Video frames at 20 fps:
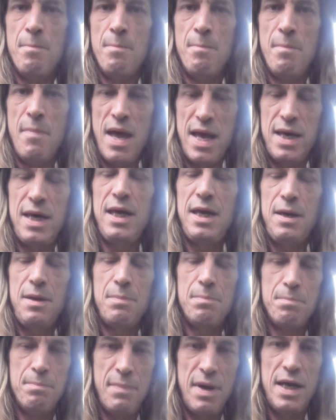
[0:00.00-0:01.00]
many,
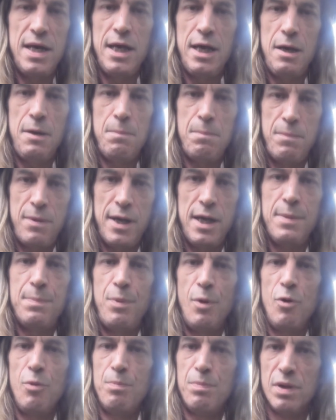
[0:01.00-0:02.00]
many
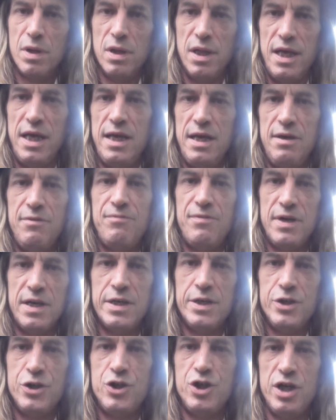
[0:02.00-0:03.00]
people believe in
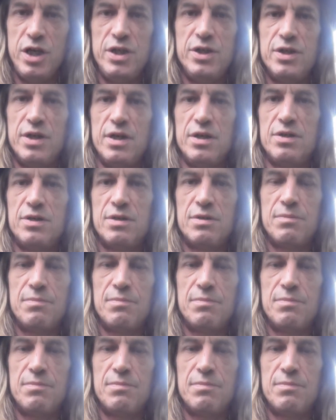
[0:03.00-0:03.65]
Jesus.